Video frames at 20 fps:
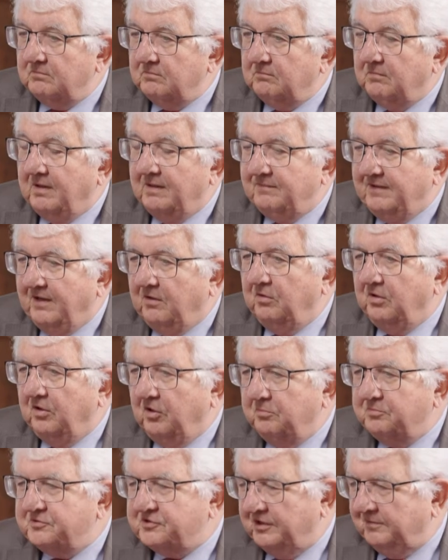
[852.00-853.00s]
Well, we all
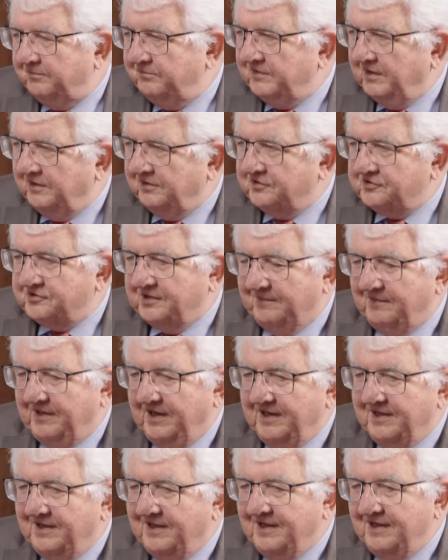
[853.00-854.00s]
hope so. I would say
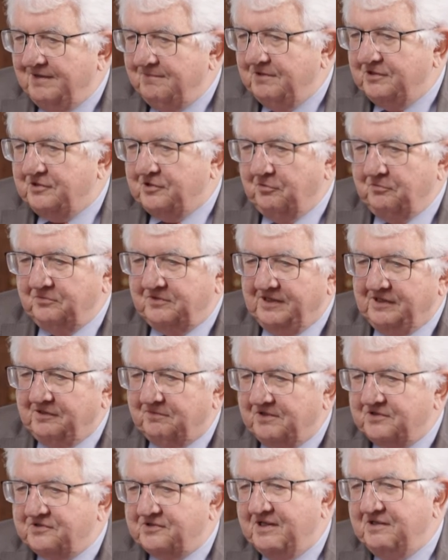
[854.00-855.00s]
we don't
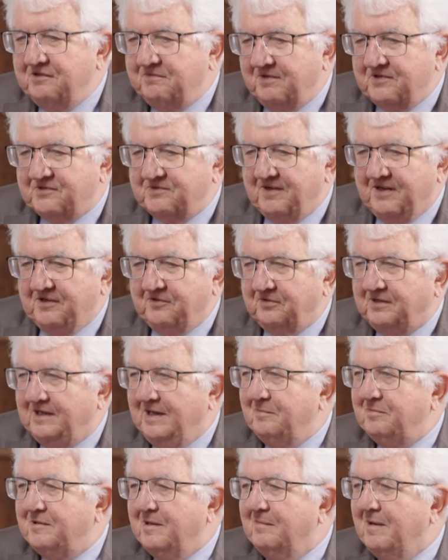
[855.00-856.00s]
increase the interest rate to
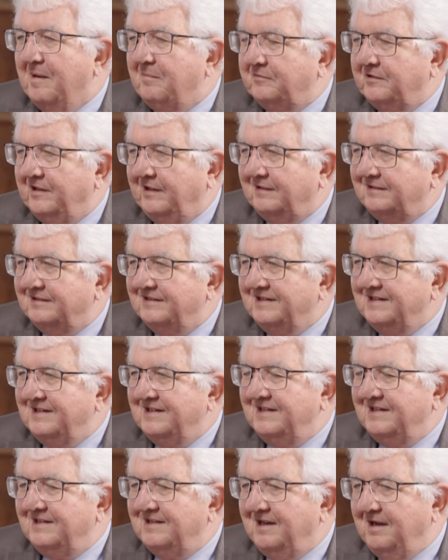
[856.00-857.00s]
keep them up there.
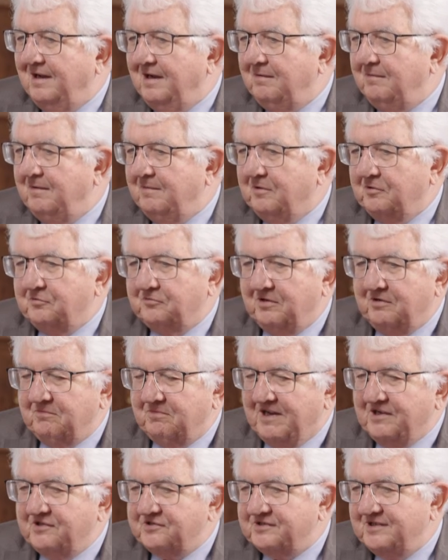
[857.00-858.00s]
We want to
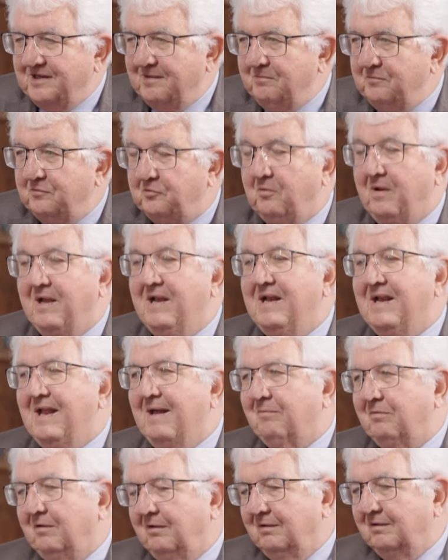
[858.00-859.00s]
raise them to a
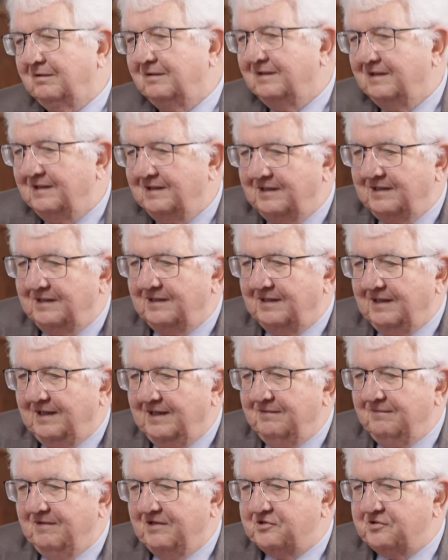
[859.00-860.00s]
level
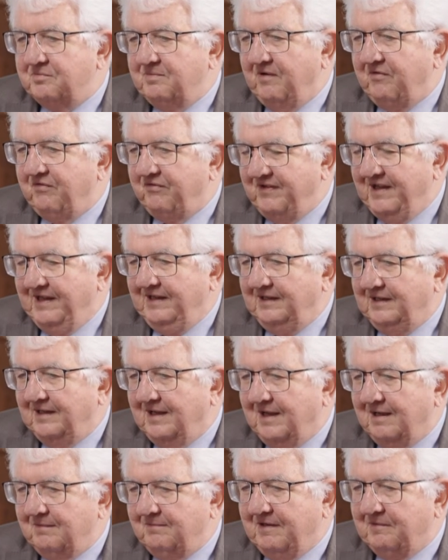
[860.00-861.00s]
in which we think
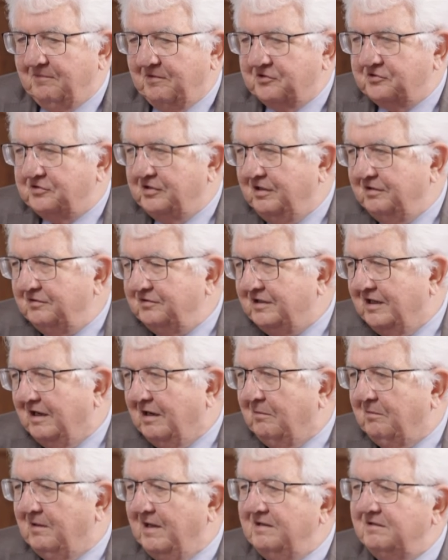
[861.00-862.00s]
we return to
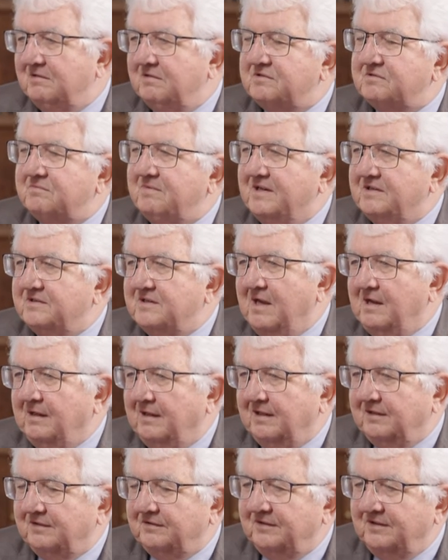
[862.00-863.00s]
our interest rate
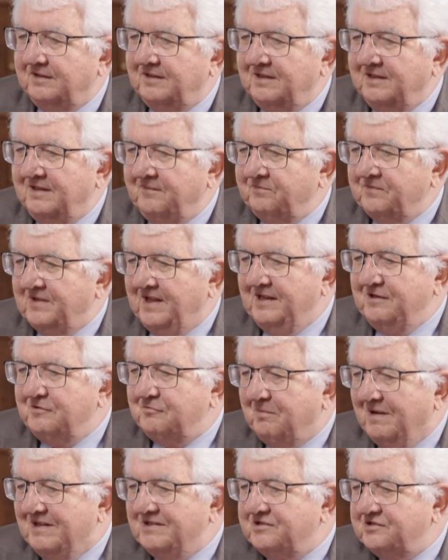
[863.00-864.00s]
target. And
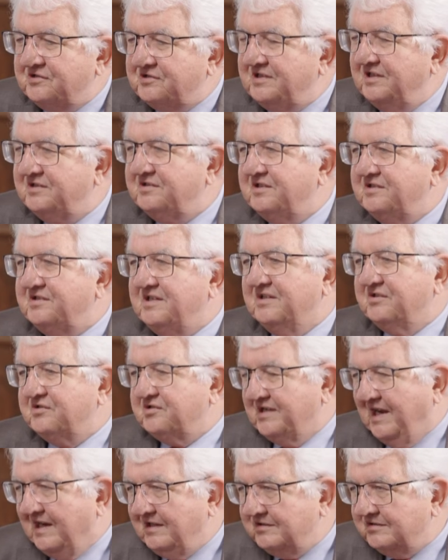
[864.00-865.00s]
once this is in
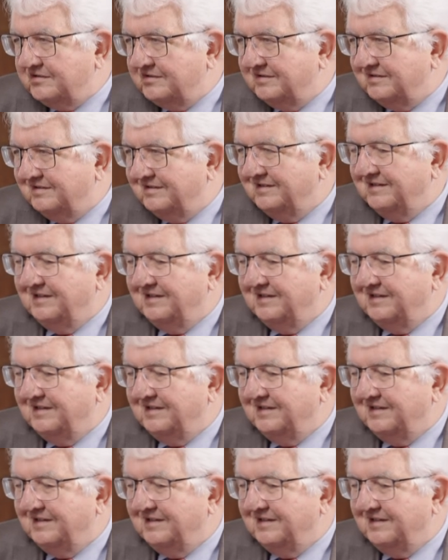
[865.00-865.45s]
sight,